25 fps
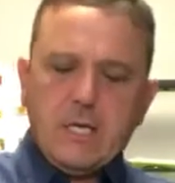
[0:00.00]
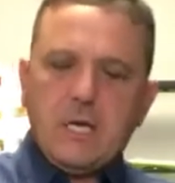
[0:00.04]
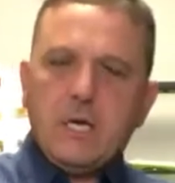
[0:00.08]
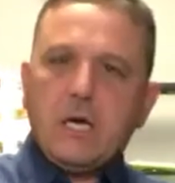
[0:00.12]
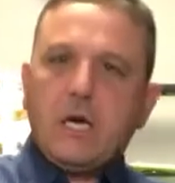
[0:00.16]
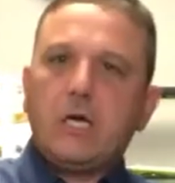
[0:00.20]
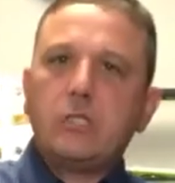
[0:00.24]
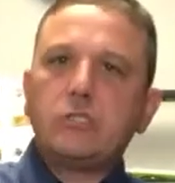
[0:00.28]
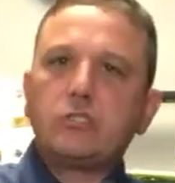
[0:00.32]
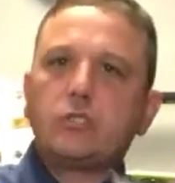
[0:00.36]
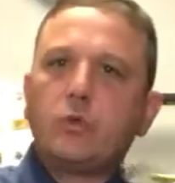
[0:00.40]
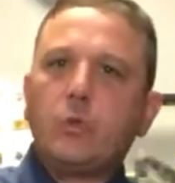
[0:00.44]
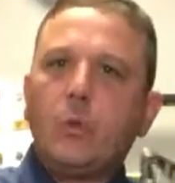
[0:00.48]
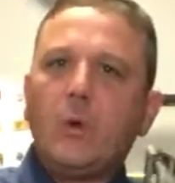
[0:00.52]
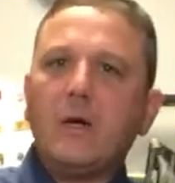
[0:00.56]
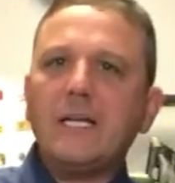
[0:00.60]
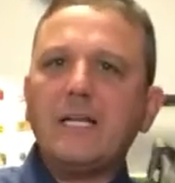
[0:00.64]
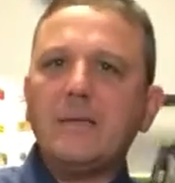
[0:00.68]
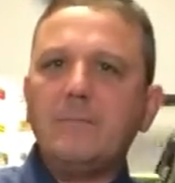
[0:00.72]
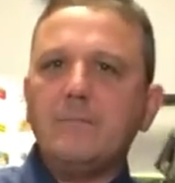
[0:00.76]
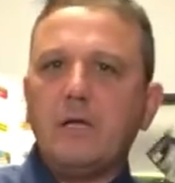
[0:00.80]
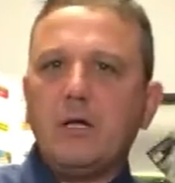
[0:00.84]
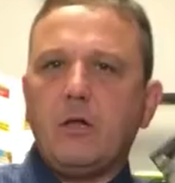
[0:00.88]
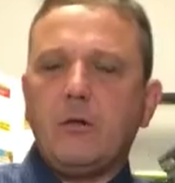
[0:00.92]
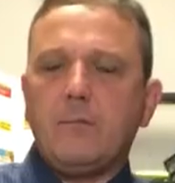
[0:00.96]
A
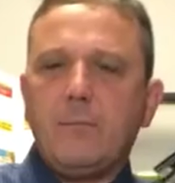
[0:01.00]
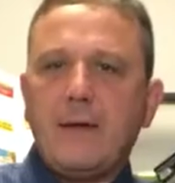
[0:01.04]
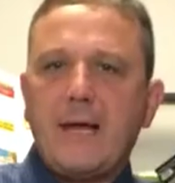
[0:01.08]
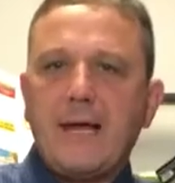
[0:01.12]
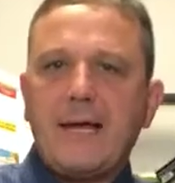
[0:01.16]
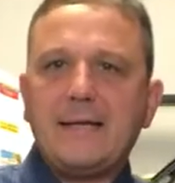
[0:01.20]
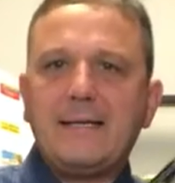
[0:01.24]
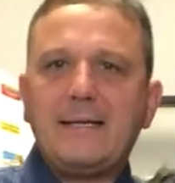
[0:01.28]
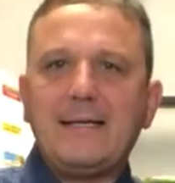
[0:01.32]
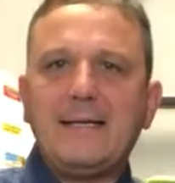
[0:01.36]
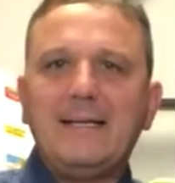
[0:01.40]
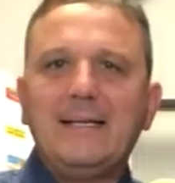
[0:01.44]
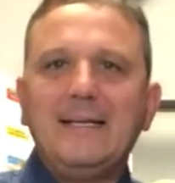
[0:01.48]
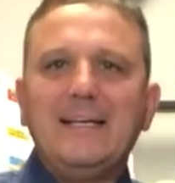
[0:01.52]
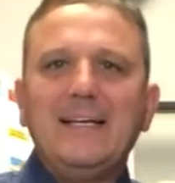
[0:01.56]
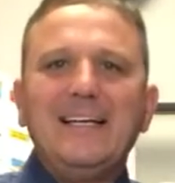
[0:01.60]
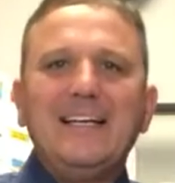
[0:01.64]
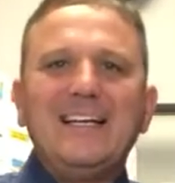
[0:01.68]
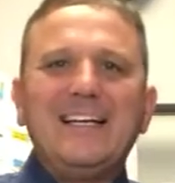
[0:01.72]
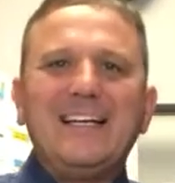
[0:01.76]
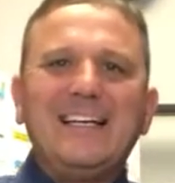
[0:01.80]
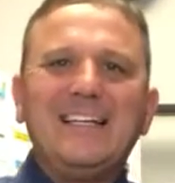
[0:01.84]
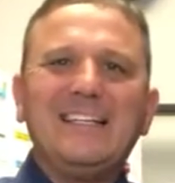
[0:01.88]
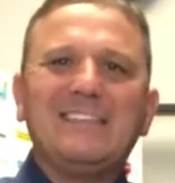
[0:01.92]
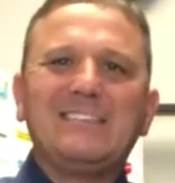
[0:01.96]
20 mil magnet
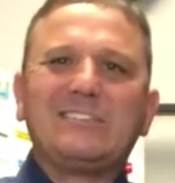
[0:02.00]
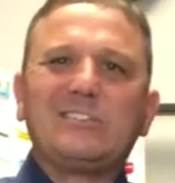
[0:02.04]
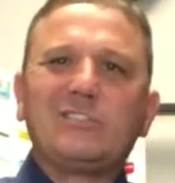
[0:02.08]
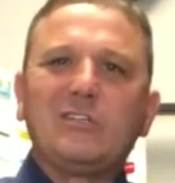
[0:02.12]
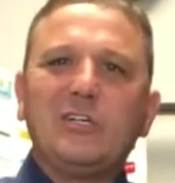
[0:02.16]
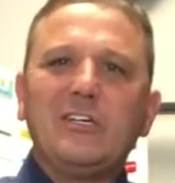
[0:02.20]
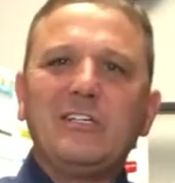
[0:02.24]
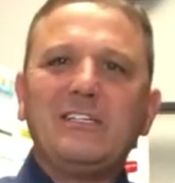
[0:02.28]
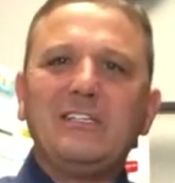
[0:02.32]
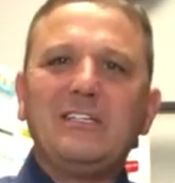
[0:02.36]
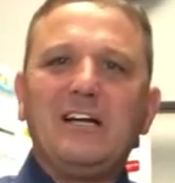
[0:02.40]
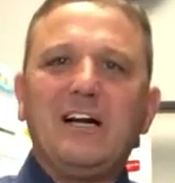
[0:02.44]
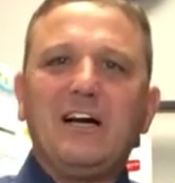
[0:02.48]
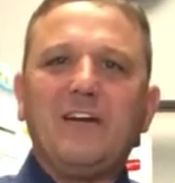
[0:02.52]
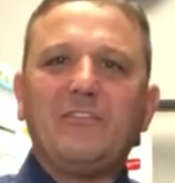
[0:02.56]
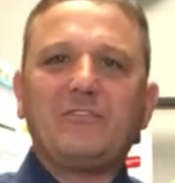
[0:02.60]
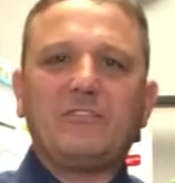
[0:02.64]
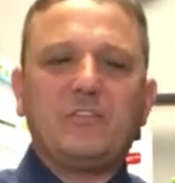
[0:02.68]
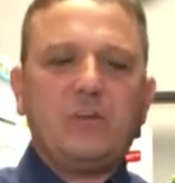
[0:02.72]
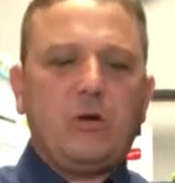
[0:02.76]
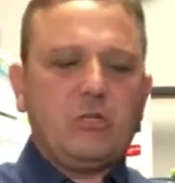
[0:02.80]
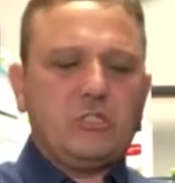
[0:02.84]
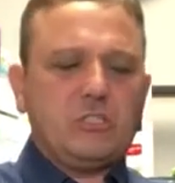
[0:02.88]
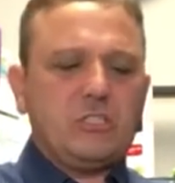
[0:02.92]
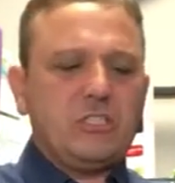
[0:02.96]
is good enough
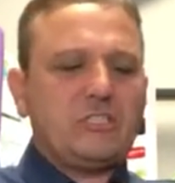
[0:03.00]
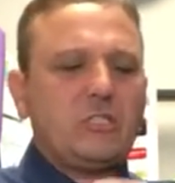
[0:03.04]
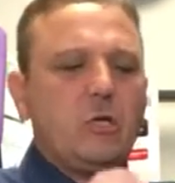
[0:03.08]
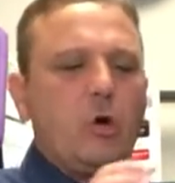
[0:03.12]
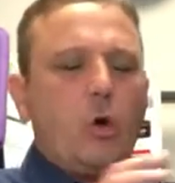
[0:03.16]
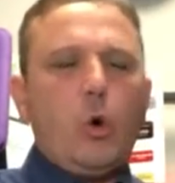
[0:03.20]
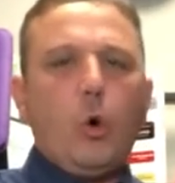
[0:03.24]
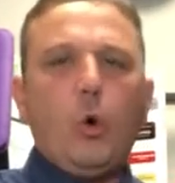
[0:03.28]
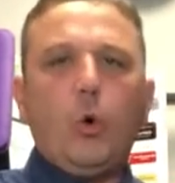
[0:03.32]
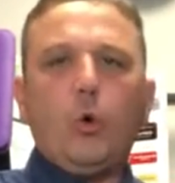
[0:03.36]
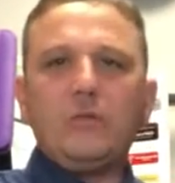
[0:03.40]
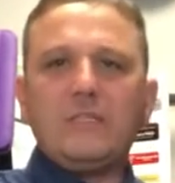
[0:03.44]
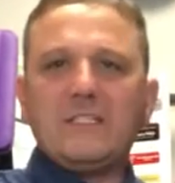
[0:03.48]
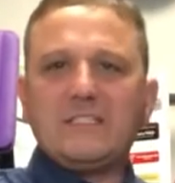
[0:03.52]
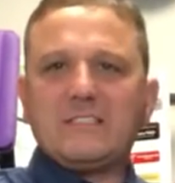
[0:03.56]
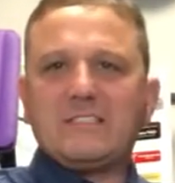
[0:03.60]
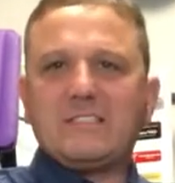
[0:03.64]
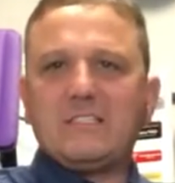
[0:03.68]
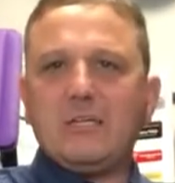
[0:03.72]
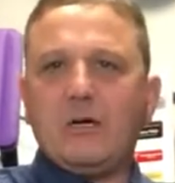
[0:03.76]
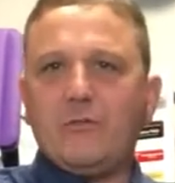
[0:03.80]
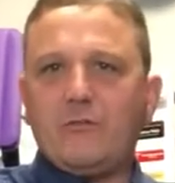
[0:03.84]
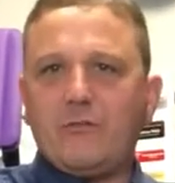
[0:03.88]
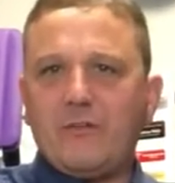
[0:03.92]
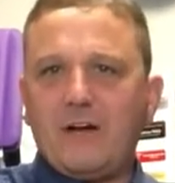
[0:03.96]
to just hold
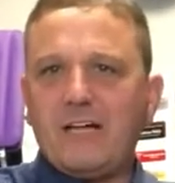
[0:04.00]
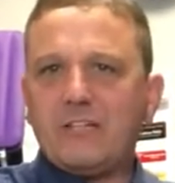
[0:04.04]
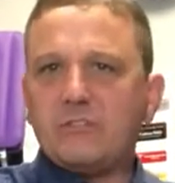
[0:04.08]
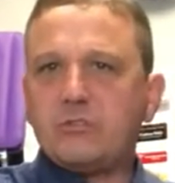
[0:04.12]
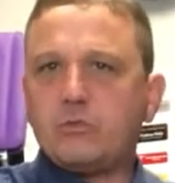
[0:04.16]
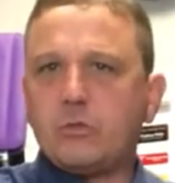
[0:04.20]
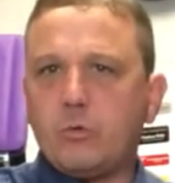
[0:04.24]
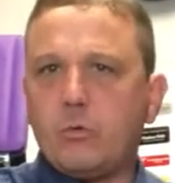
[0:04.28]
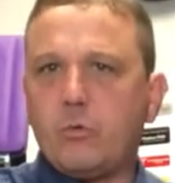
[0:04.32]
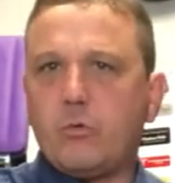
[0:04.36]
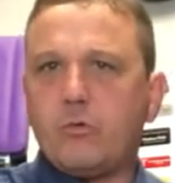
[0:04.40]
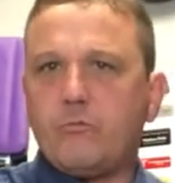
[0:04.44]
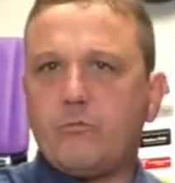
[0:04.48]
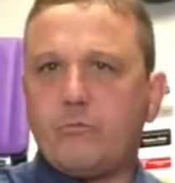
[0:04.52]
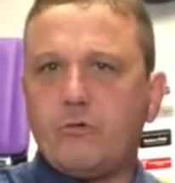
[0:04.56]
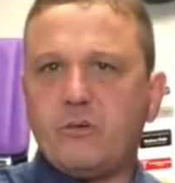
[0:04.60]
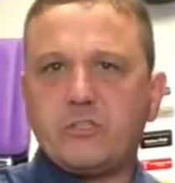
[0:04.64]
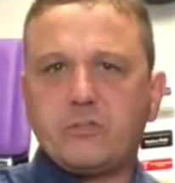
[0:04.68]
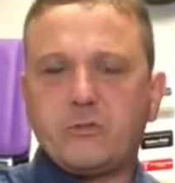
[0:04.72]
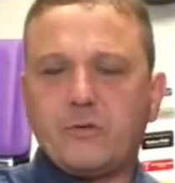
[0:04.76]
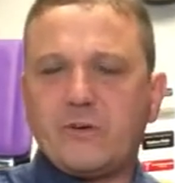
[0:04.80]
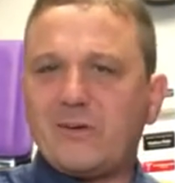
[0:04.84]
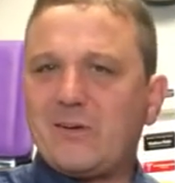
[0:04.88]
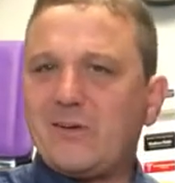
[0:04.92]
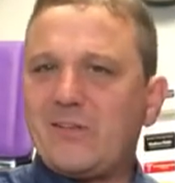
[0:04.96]
itself onto a
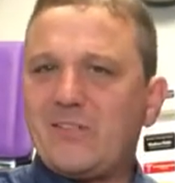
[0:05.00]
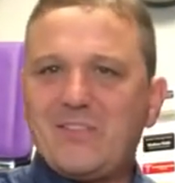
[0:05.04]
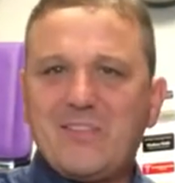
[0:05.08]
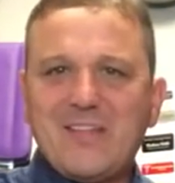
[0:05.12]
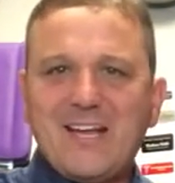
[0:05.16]
refrigerator.